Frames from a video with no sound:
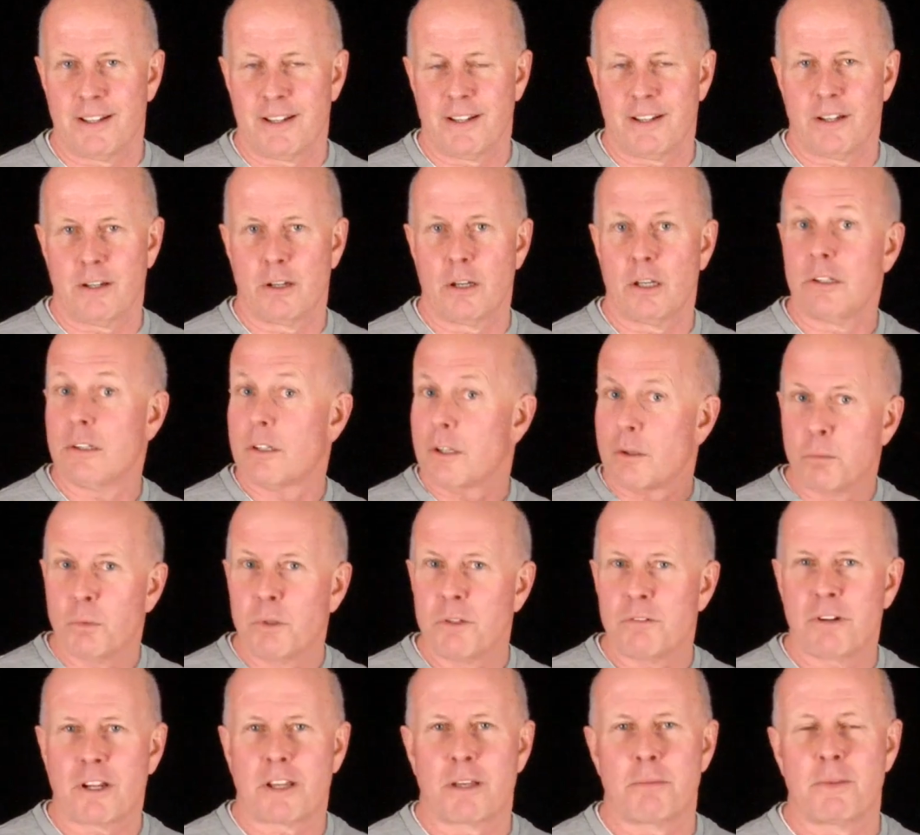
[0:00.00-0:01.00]
and that
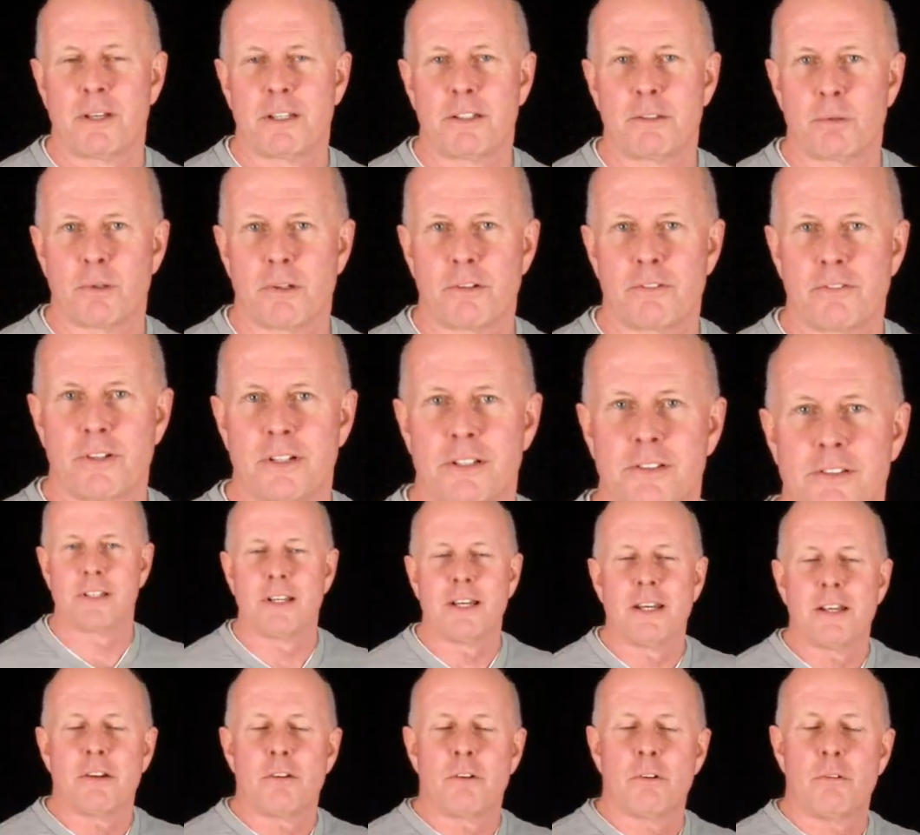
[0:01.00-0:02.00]
we'd recommend to our friends?
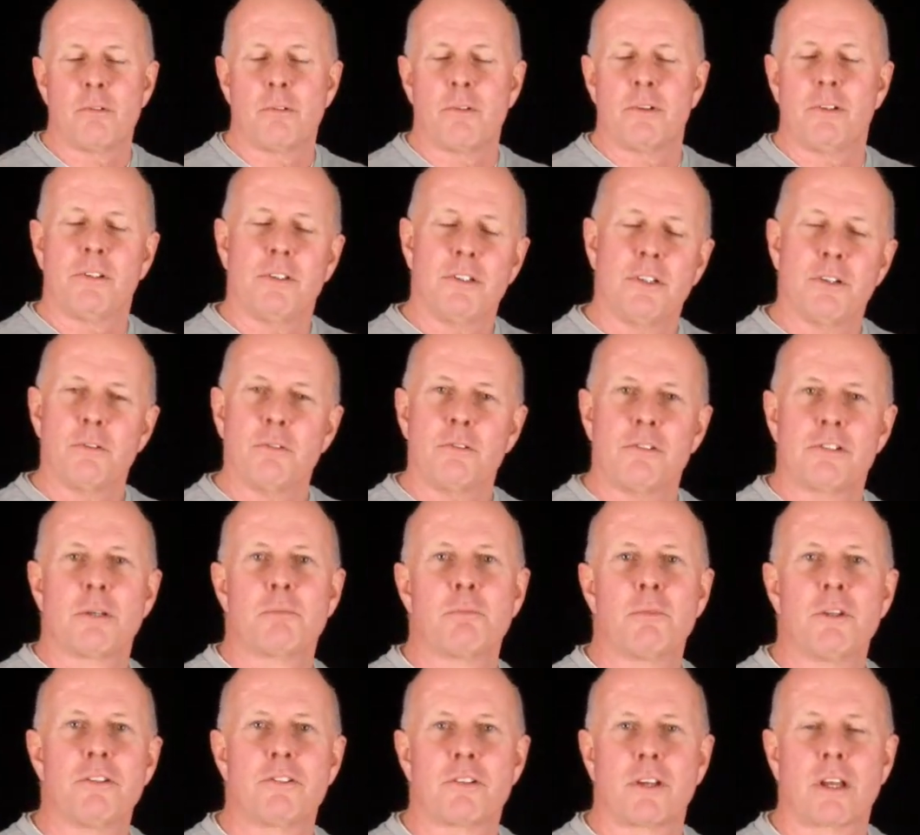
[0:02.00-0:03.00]
You know,
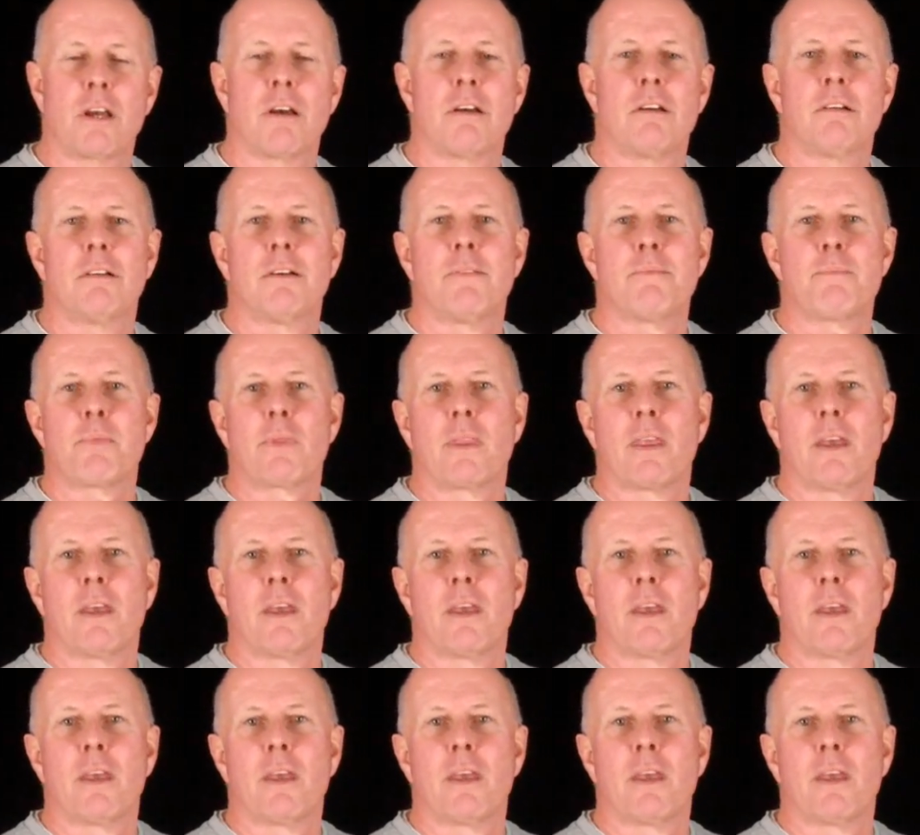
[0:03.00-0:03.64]
some years ago,